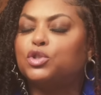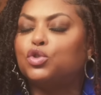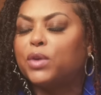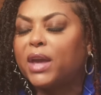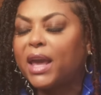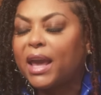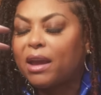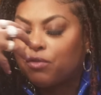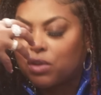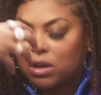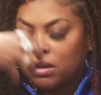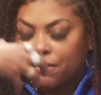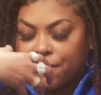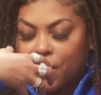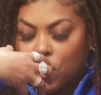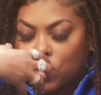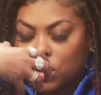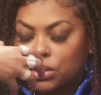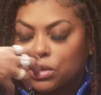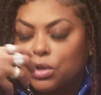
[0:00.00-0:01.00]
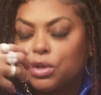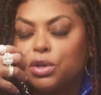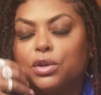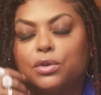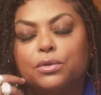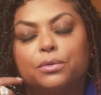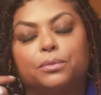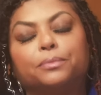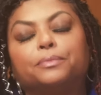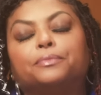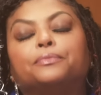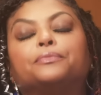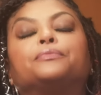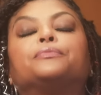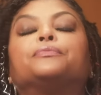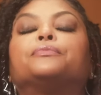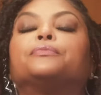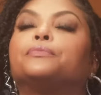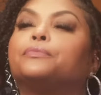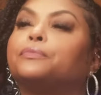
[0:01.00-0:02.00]
You can't really focus on you.
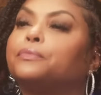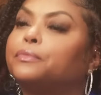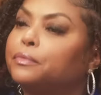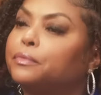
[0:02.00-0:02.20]
Go